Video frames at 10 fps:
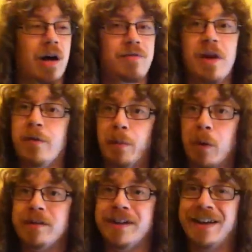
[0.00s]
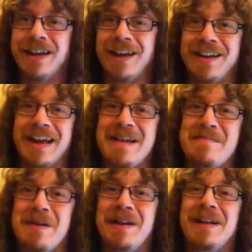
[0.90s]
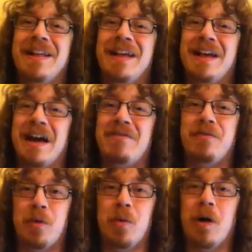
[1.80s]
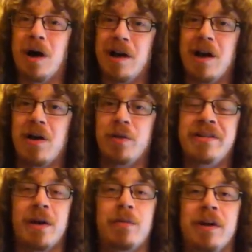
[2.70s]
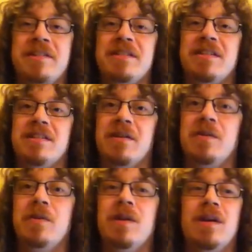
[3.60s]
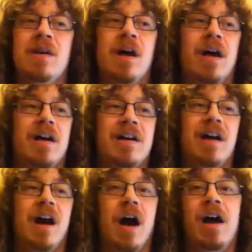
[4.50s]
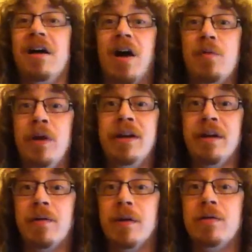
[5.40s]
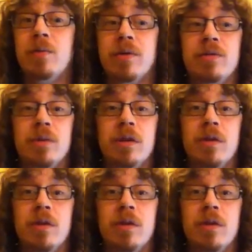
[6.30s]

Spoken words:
I've never bought a game at full retail price. So I really don't know, to be honest